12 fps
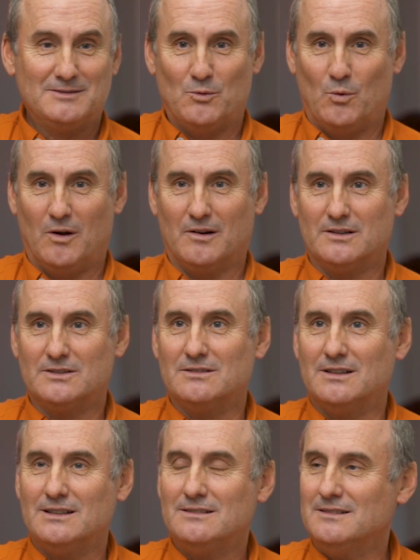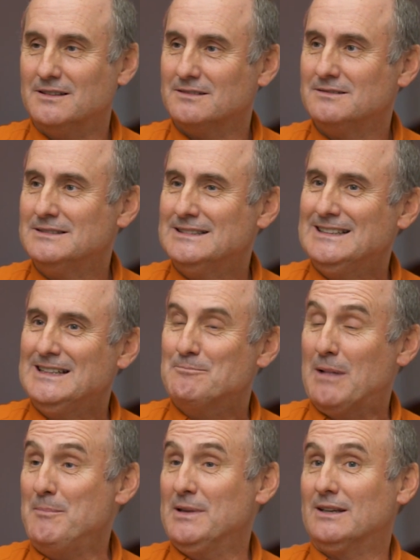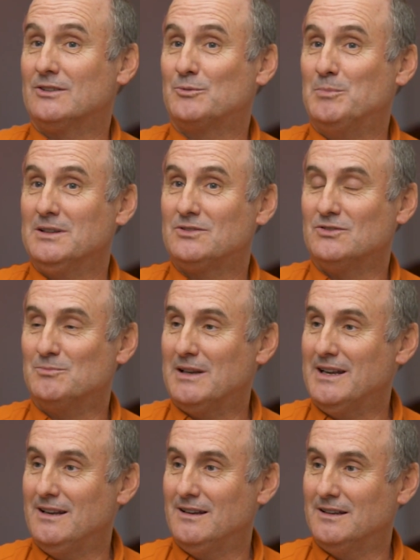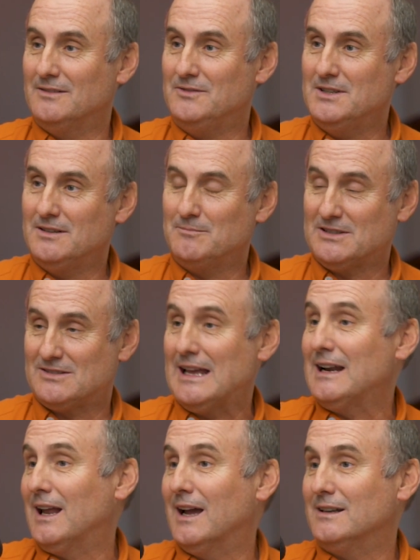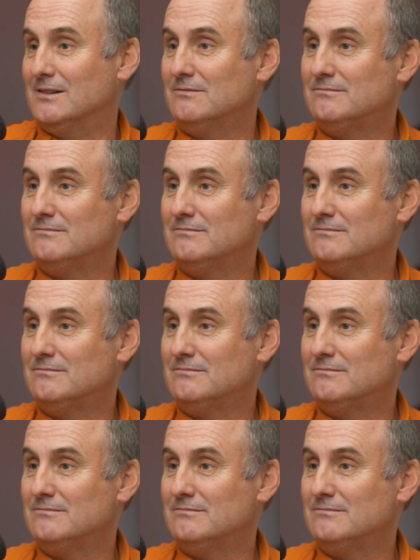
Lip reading: Water's my big expense is my satellite.